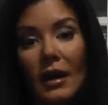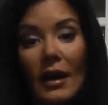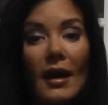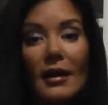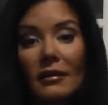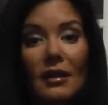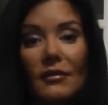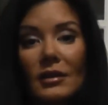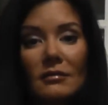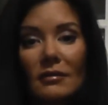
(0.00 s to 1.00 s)
I
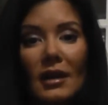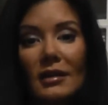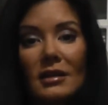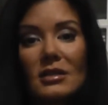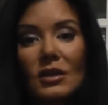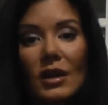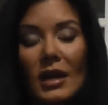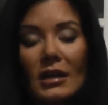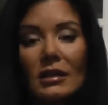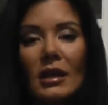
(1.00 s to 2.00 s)
love it. I think it's
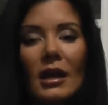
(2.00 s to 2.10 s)
great.